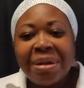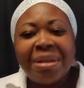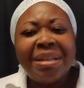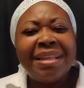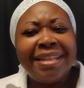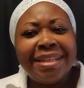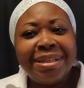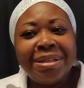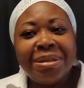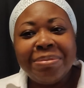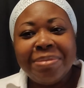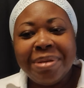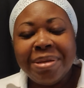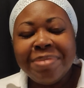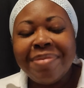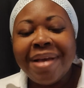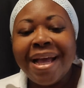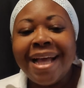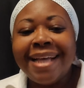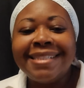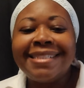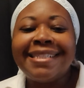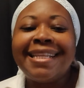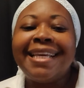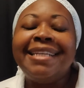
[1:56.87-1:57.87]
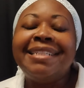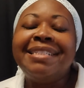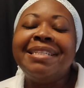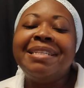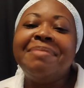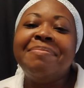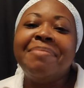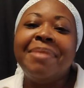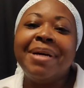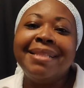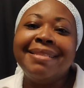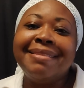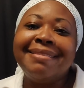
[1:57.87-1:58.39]
probably a little bit past
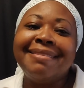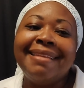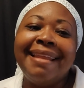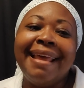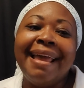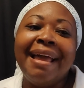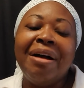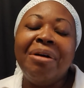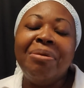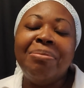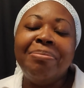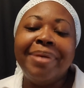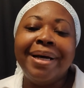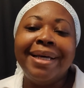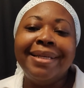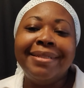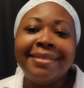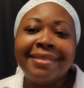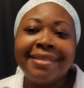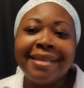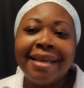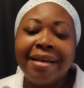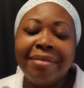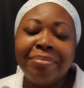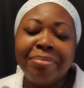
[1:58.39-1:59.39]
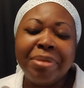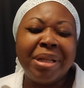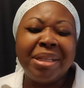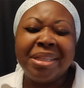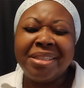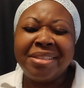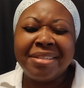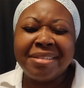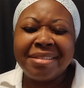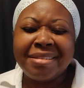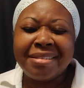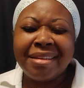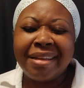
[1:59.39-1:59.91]
18 months now, but uh, probably
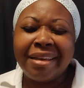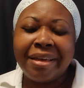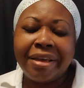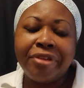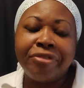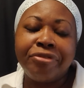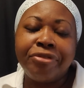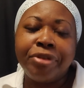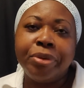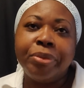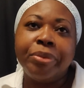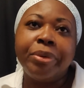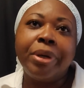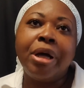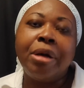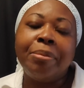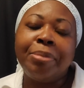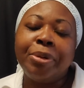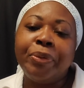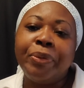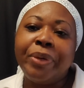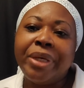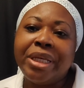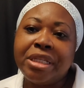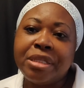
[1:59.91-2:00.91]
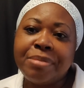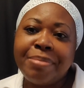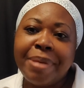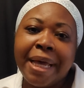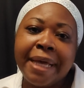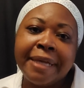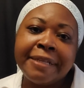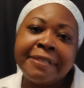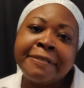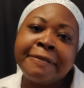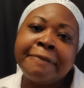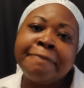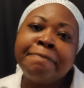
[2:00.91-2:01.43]
just like a few, couple weeks
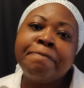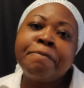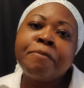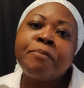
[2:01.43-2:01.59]
past.